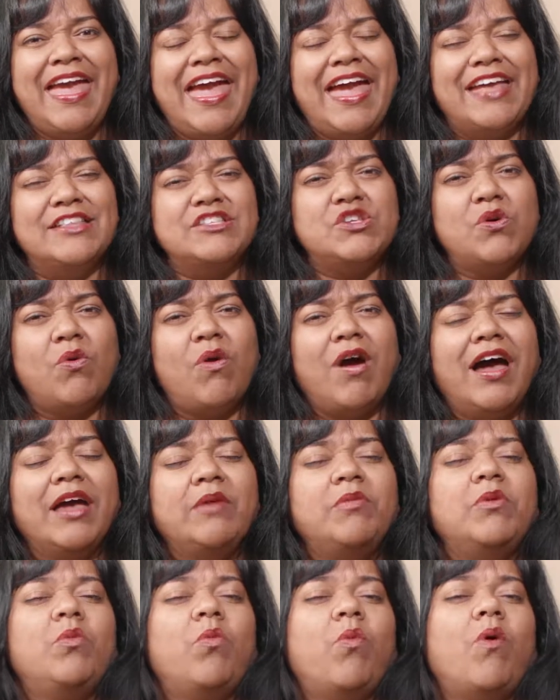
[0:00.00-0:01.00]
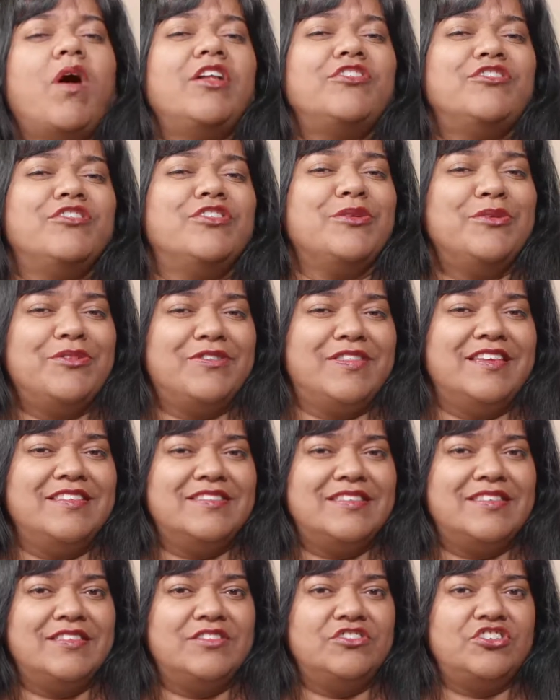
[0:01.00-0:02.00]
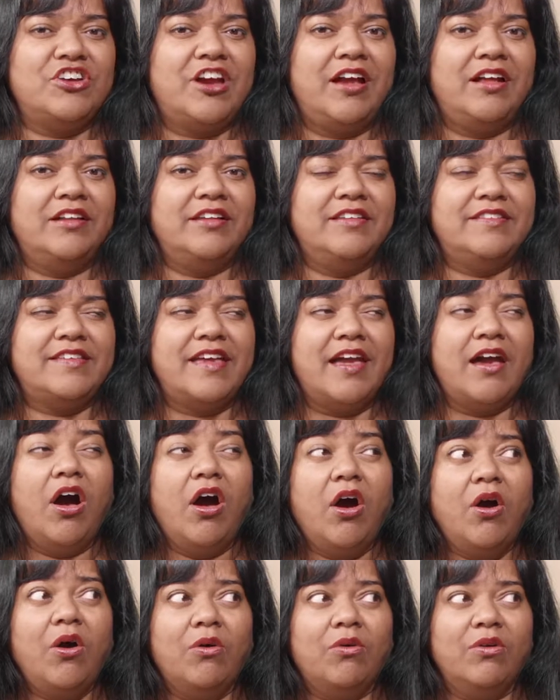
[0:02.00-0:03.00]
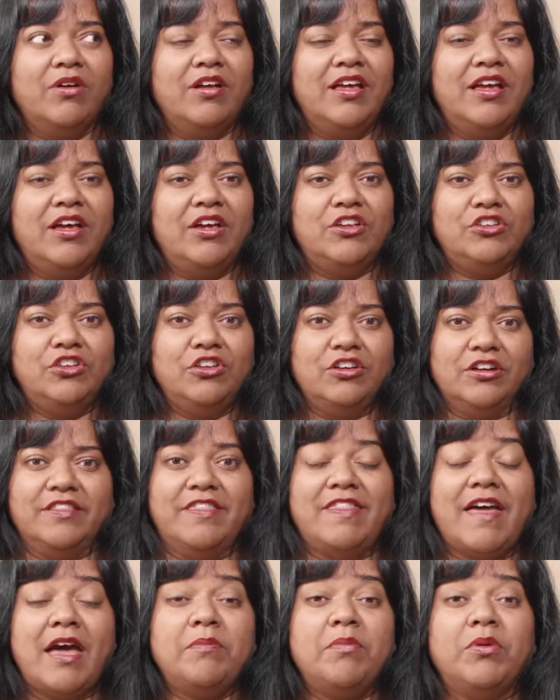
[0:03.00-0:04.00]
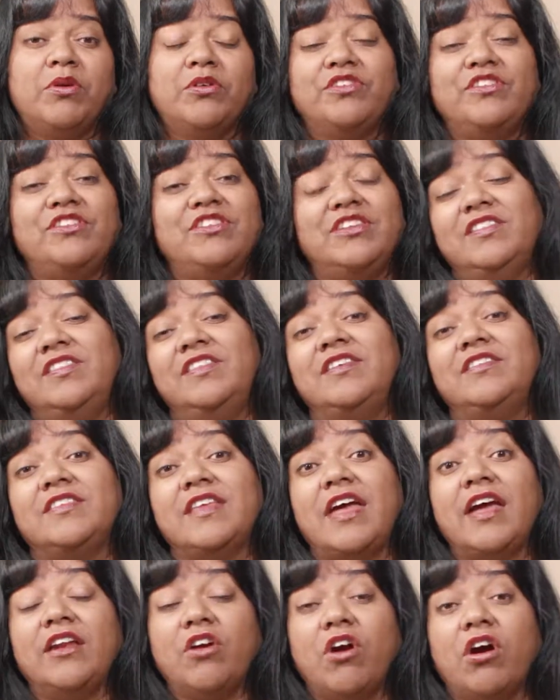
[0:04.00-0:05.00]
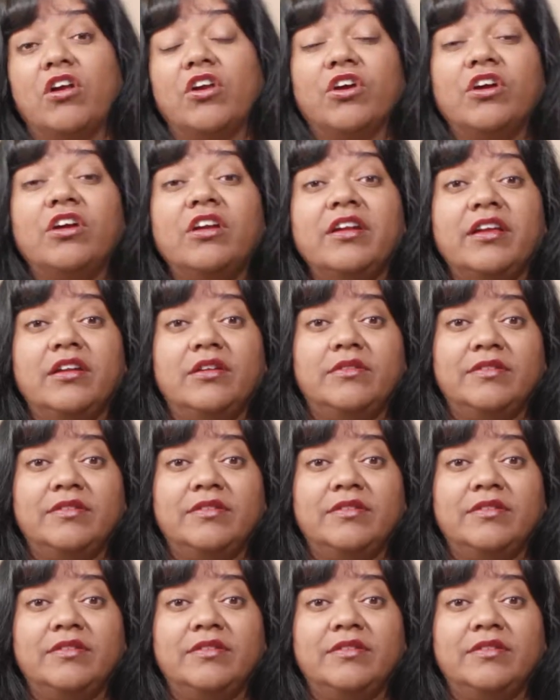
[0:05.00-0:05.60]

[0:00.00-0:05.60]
And so I would watch those things as a child and say, oh, look, that person did this and got hurt in a